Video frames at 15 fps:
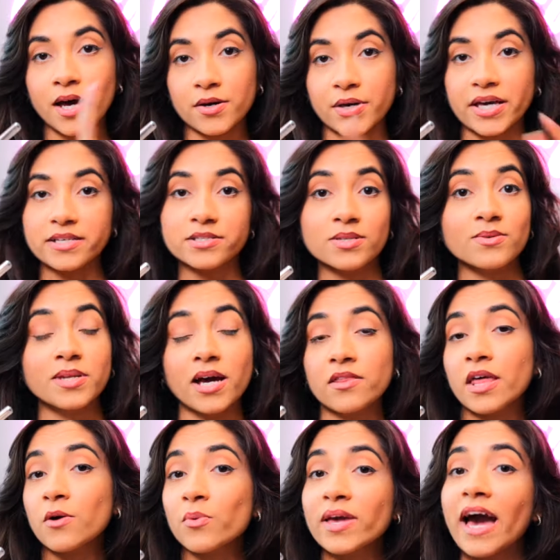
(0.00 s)
Okay, so now
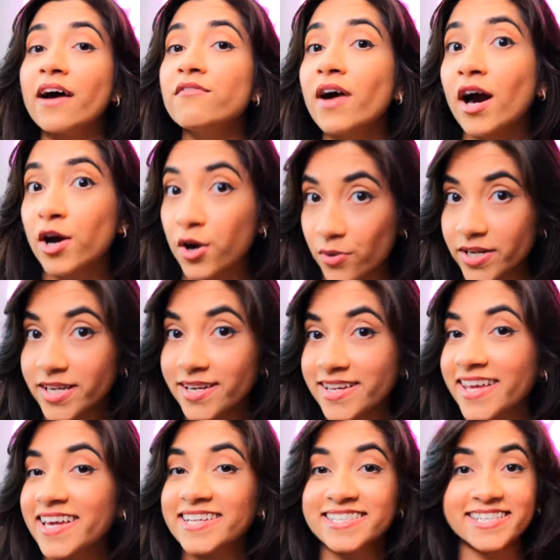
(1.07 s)
that we have agreed
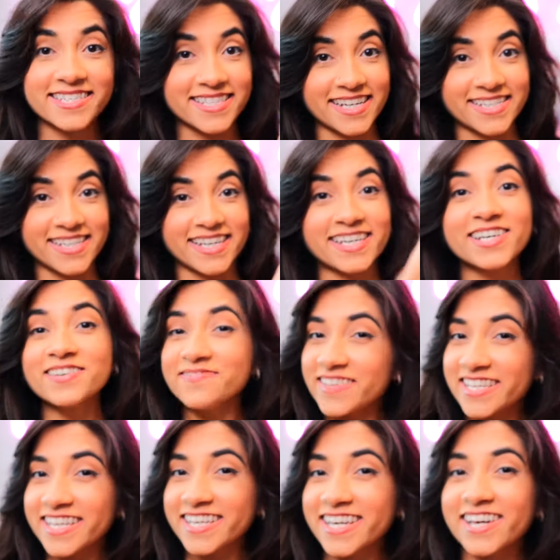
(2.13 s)
in deciding,
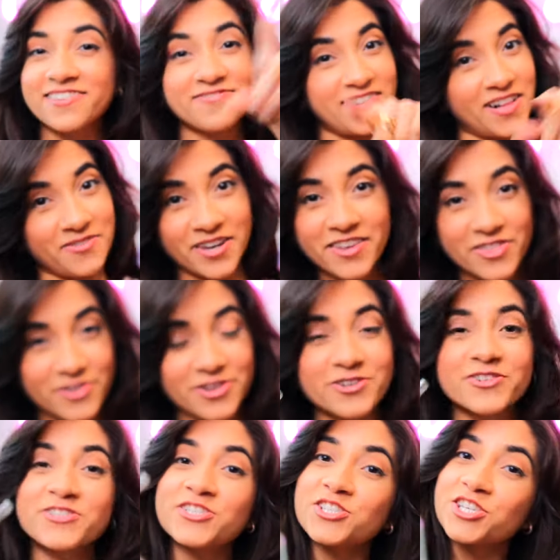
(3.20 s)
committing, and following
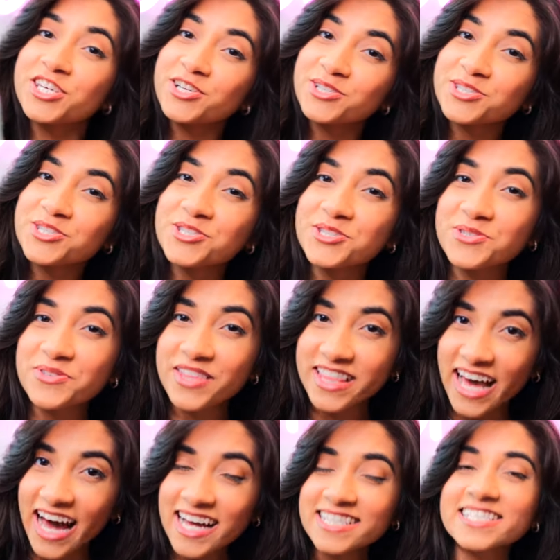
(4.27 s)
through, cheers to
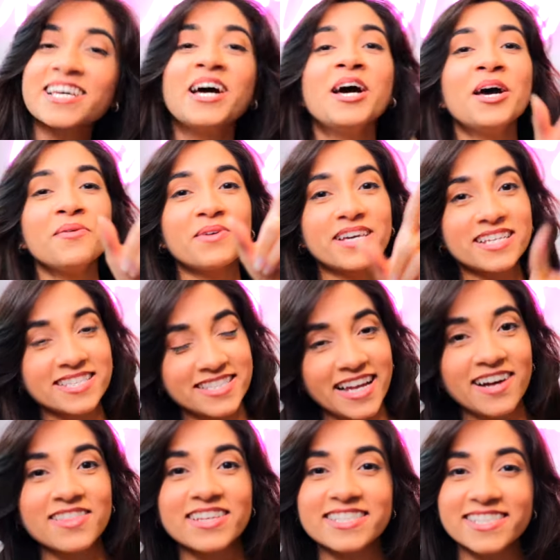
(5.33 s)
that because
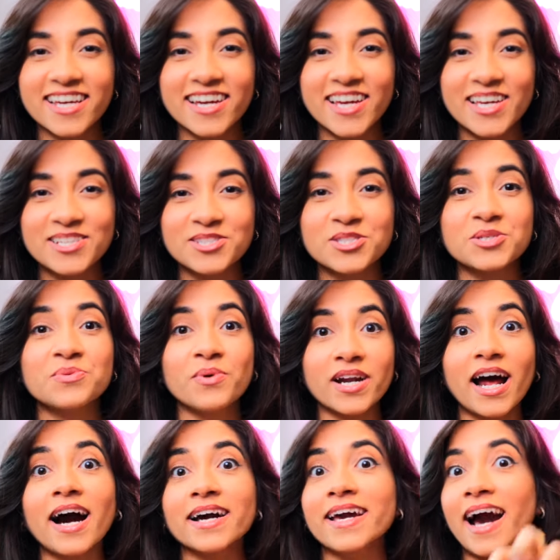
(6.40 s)
now let's get into
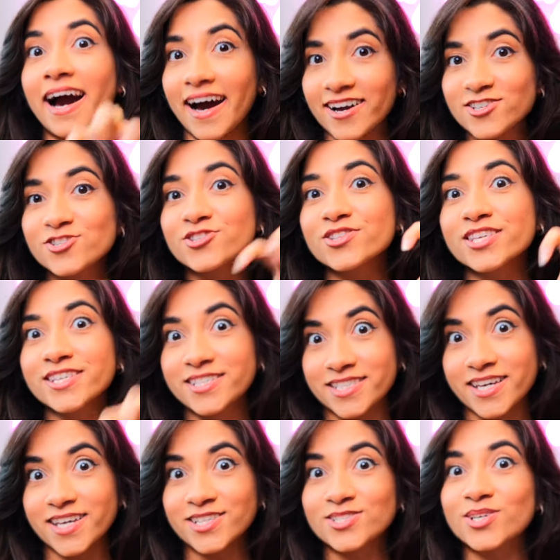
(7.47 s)
what I actually
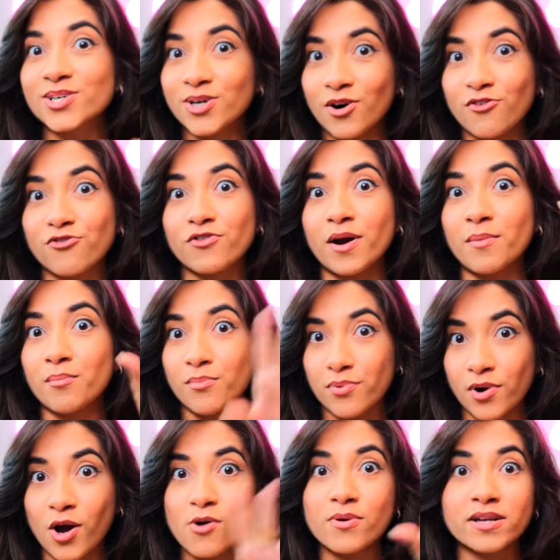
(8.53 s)
did to go from
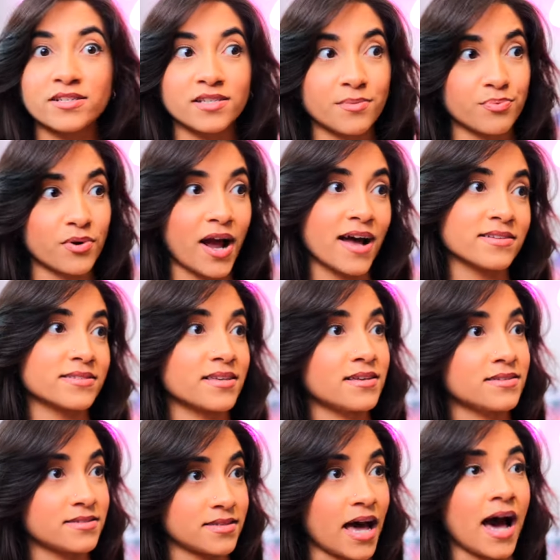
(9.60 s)
broke, depressed,
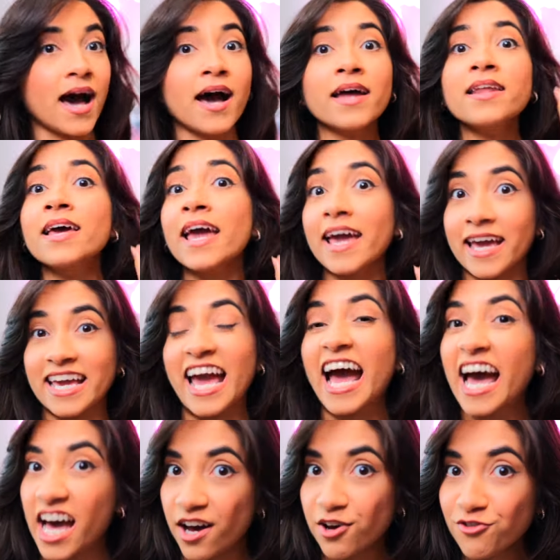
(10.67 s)
sad,
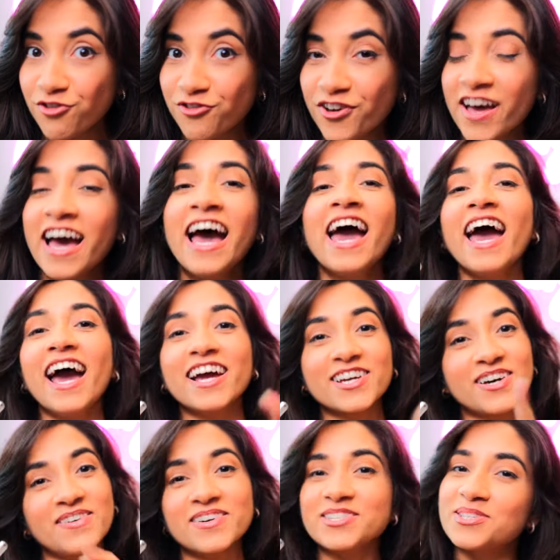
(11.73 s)
AF, and
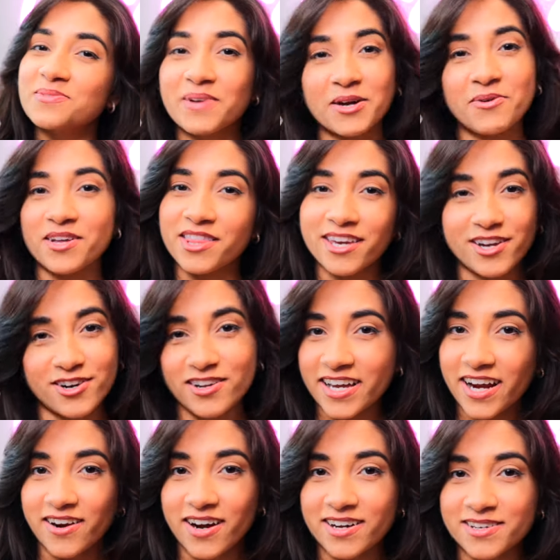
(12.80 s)
go into my wealthy girl
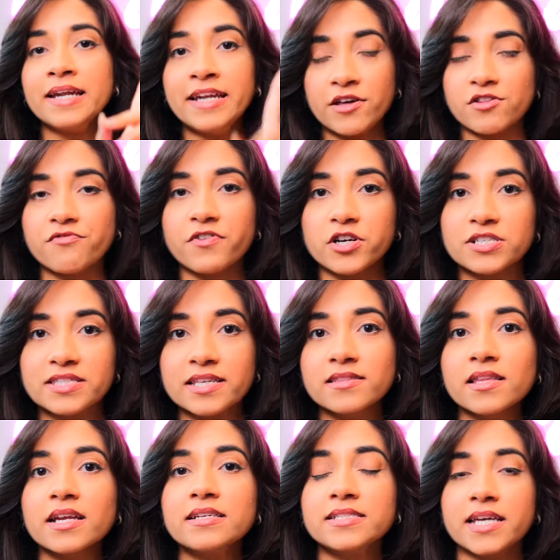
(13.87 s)
era. Now, the first first thing
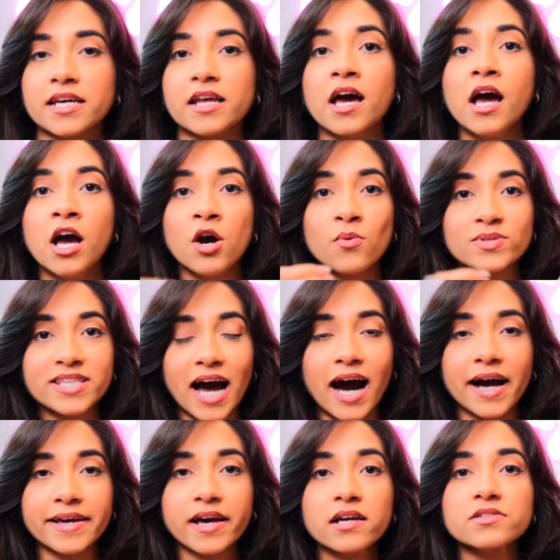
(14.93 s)
that I did was
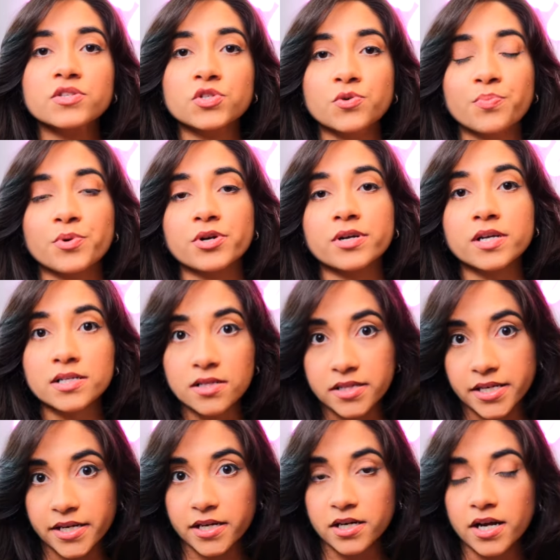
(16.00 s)
I got super
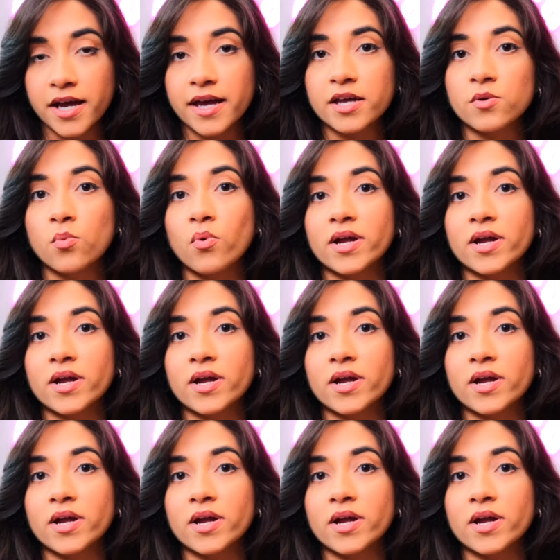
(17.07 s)
clear in